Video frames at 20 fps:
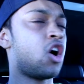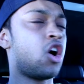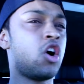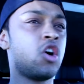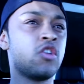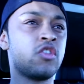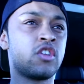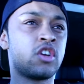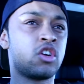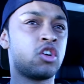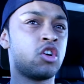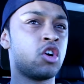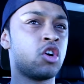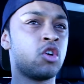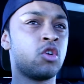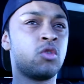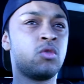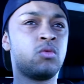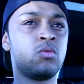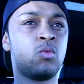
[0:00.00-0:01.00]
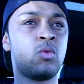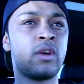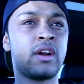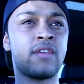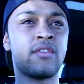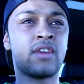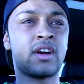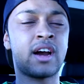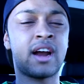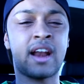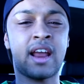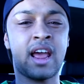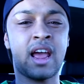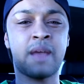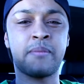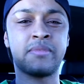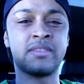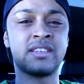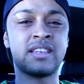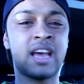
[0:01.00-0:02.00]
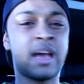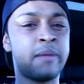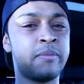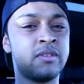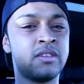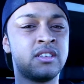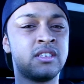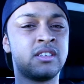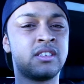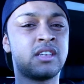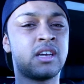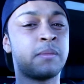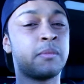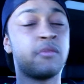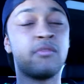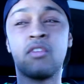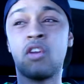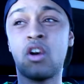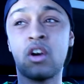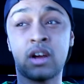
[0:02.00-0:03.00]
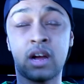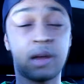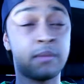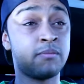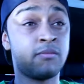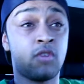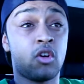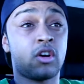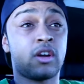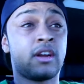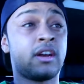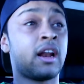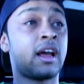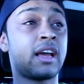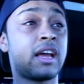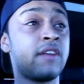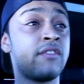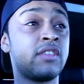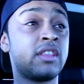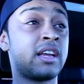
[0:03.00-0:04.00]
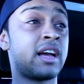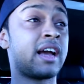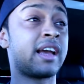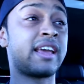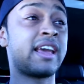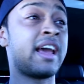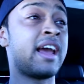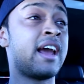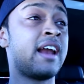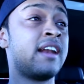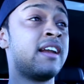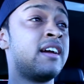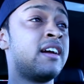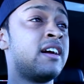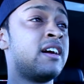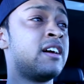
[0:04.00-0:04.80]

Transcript: on the go, whatever kind of happens. I'm vlogging like everything I can,